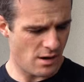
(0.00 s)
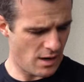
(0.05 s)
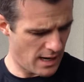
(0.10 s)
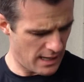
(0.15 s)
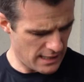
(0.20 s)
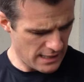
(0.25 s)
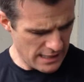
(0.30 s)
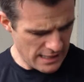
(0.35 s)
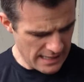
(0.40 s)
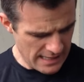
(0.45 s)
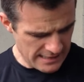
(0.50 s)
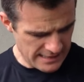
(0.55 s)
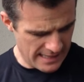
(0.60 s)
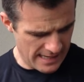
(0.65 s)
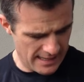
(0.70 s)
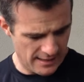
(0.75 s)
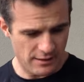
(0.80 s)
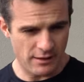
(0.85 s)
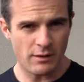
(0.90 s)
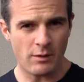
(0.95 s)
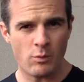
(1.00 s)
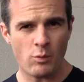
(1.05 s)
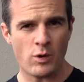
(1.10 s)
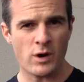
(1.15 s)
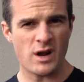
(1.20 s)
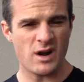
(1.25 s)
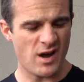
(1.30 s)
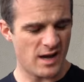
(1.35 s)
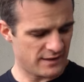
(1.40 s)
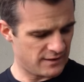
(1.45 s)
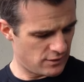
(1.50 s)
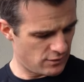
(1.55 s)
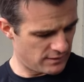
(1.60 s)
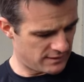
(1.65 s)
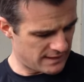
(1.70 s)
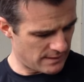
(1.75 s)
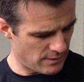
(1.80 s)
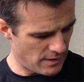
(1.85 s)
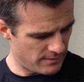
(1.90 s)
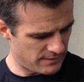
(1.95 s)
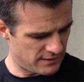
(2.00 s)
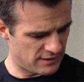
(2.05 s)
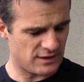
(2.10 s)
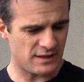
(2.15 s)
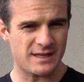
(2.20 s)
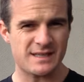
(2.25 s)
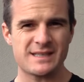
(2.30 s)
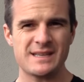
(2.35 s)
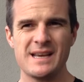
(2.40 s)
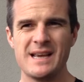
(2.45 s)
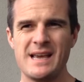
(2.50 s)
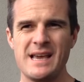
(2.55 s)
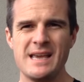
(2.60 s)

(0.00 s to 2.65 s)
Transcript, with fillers: All right. Now, what I like to do sometimes is just